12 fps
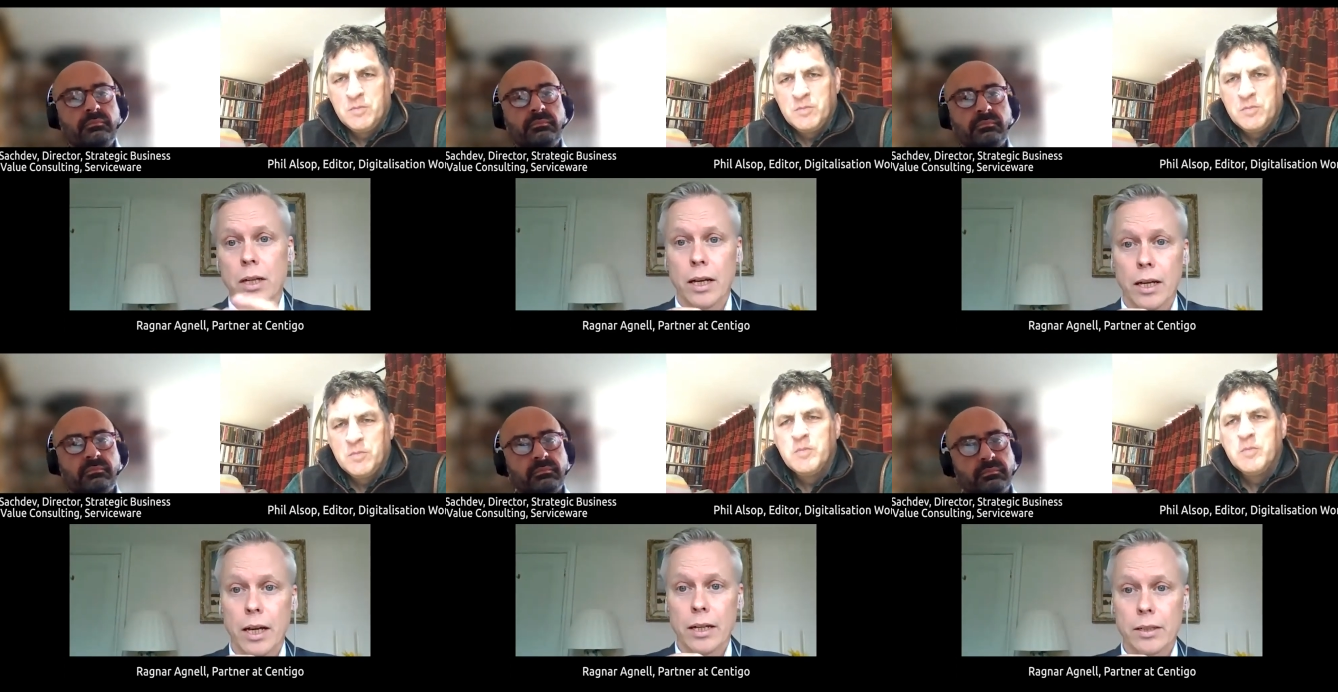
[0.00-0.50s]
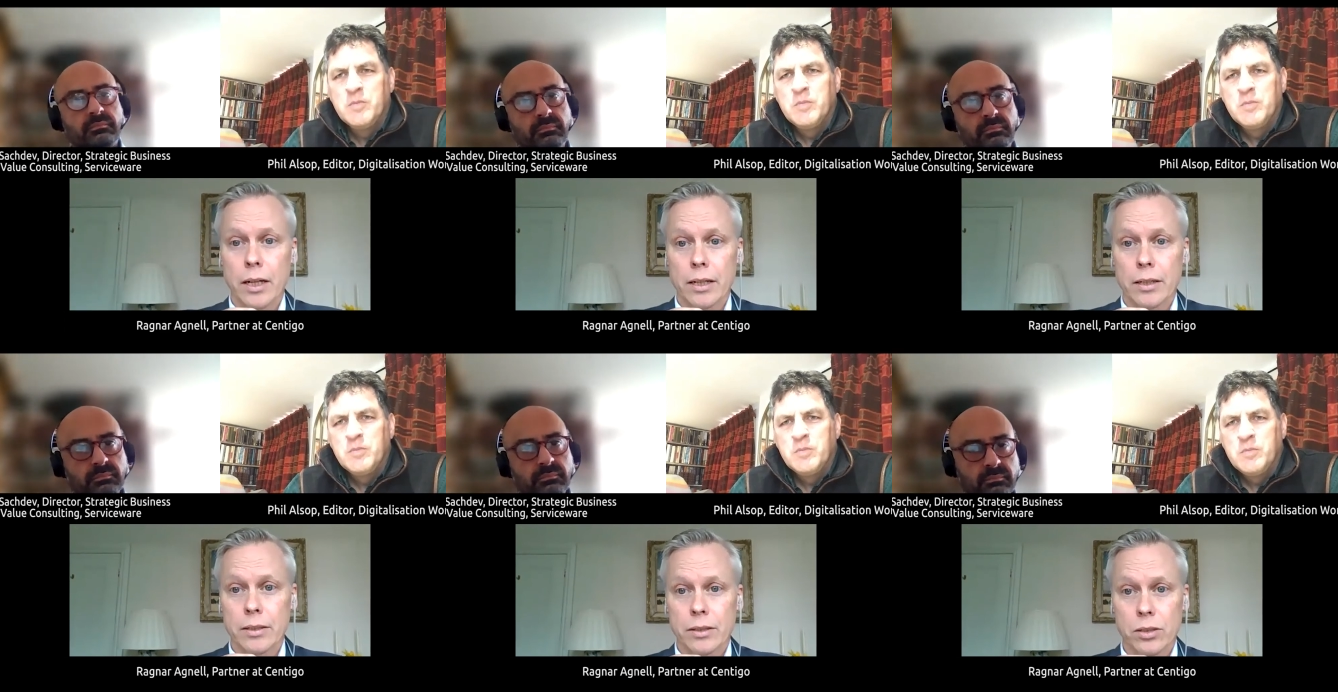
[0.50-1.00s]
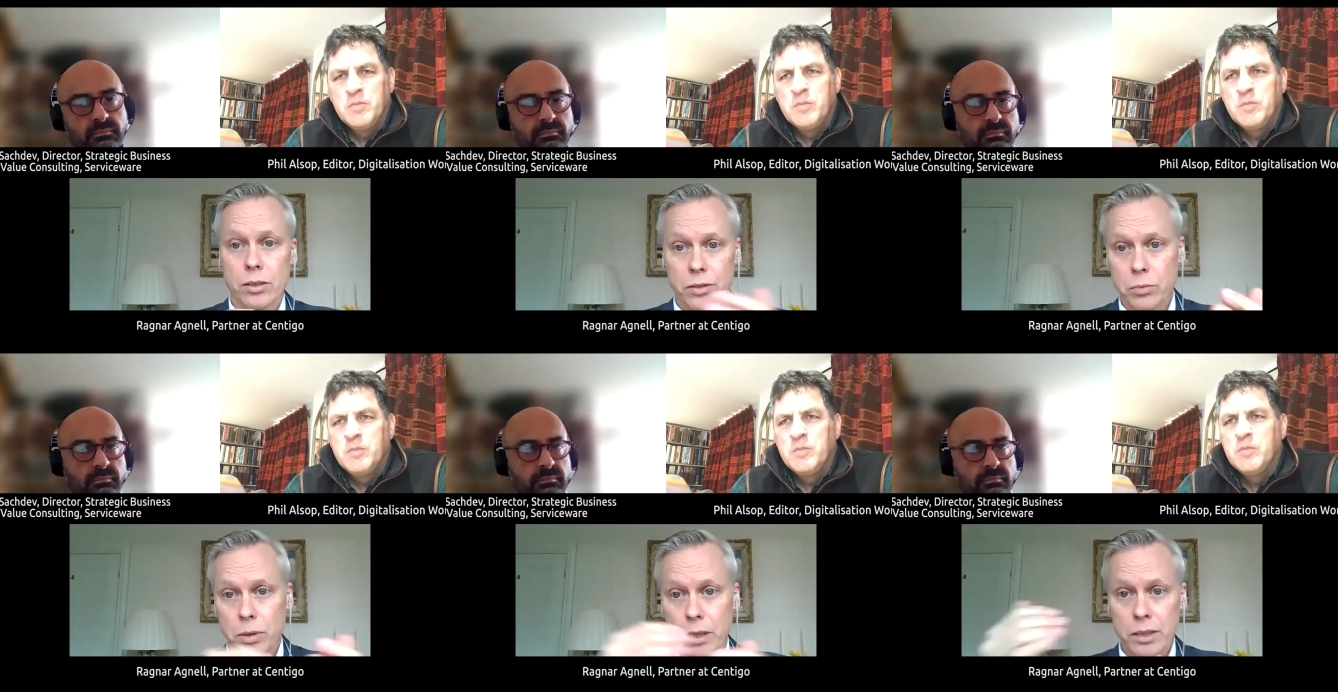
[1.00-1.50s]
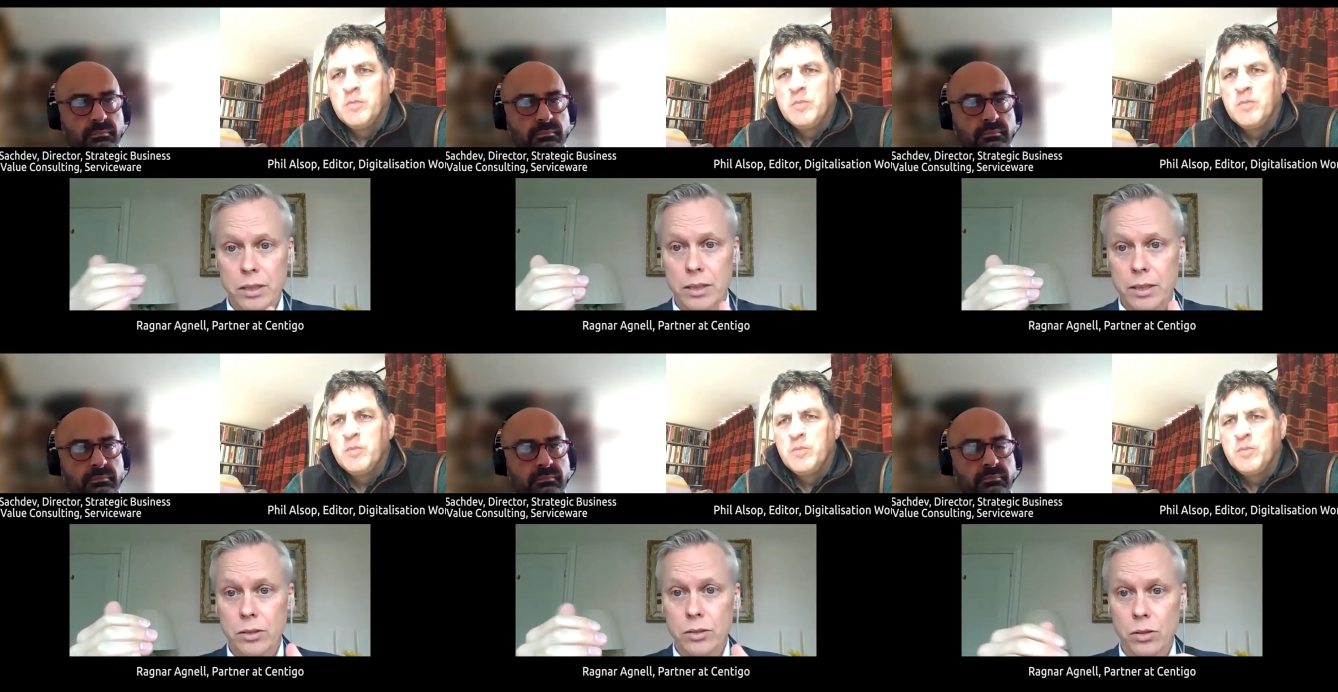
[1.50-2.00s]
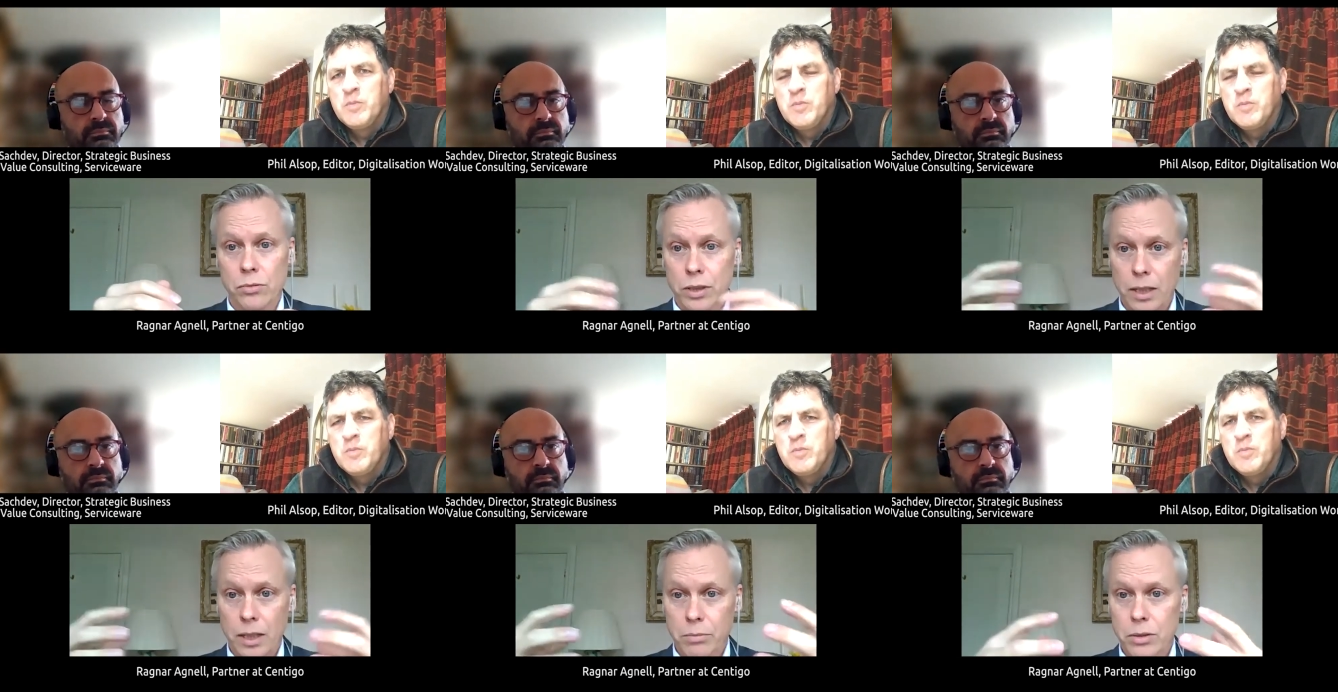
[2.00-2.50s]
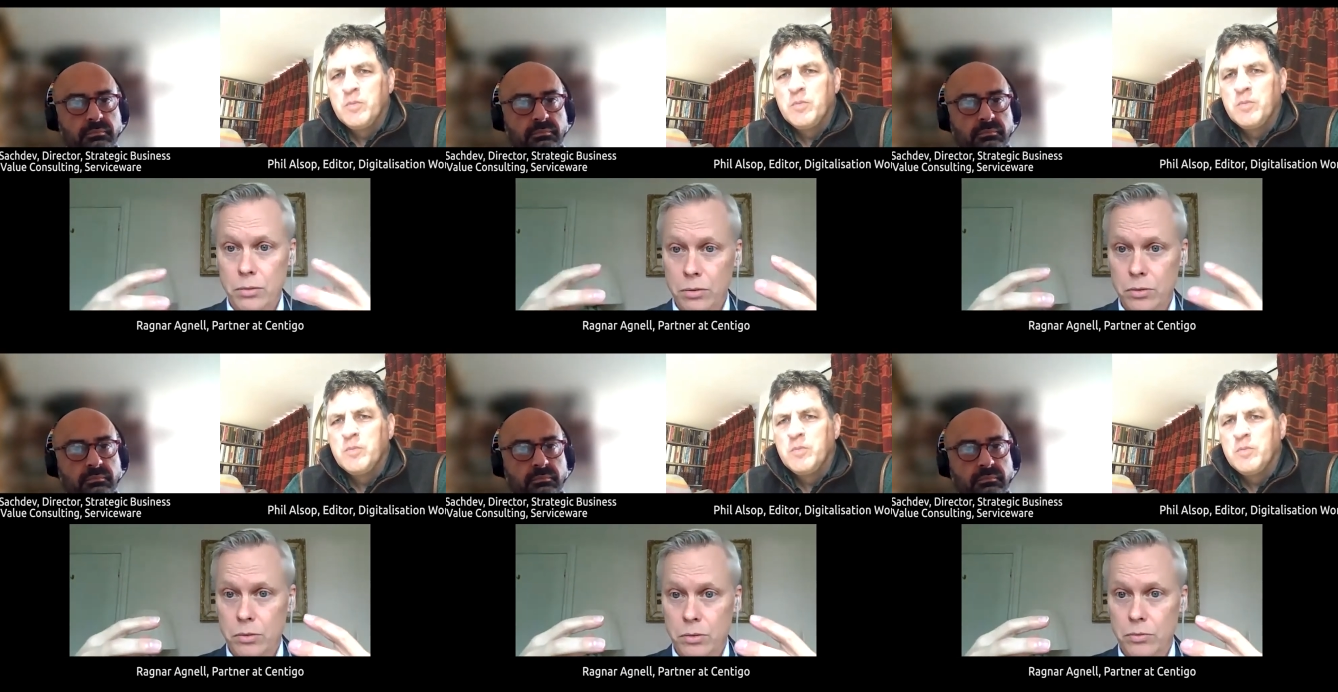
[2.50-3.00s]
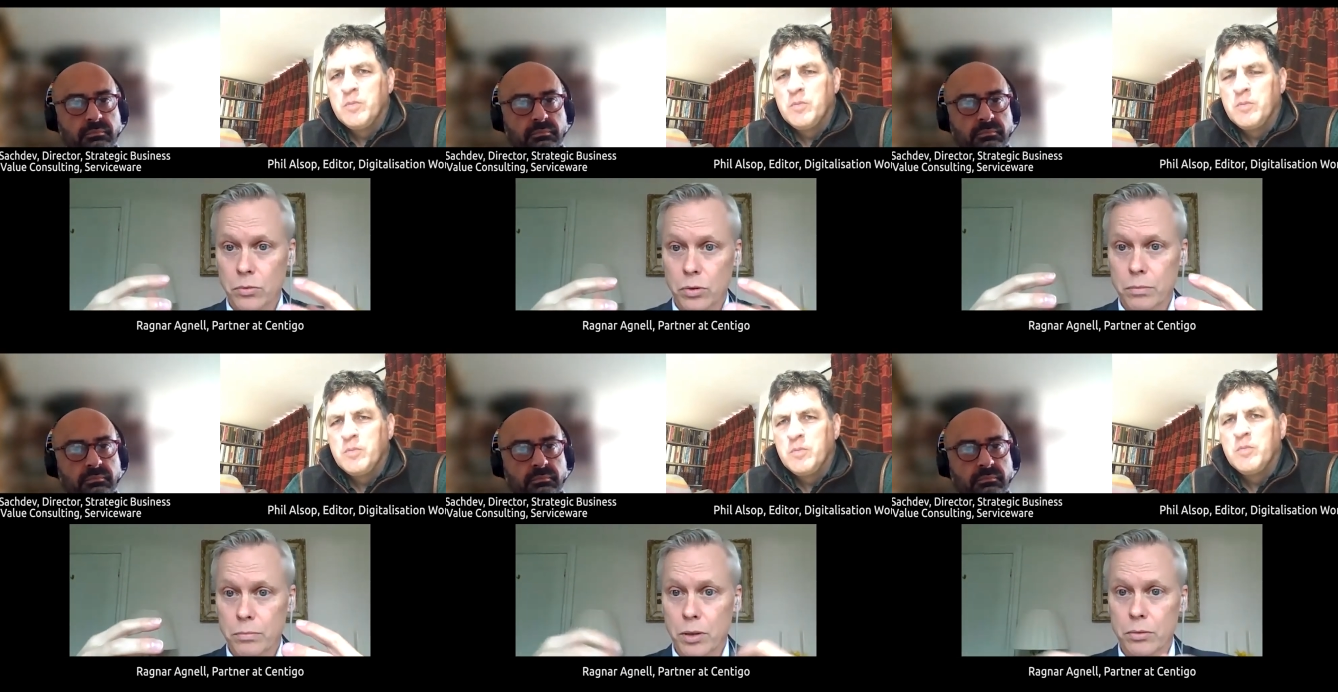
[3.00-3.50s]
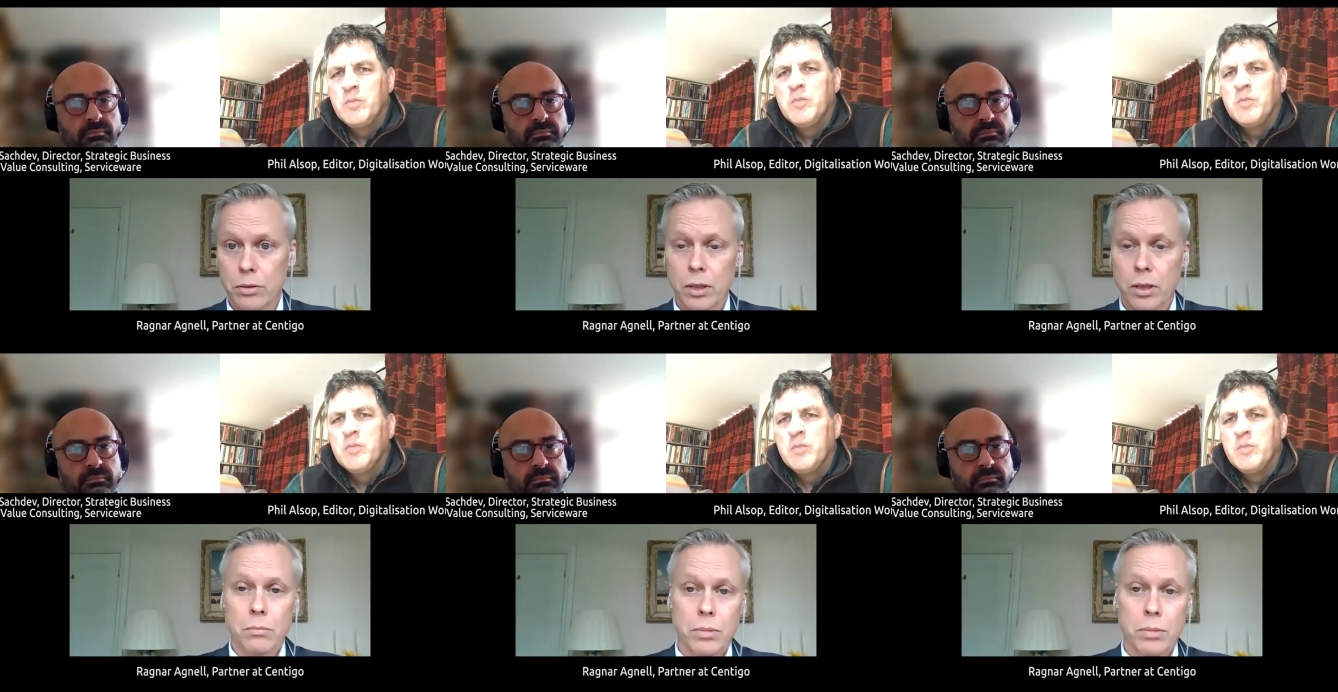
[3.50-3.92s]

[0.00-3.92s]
Speaker 1: and Serviceware and Centigo software can be used for both.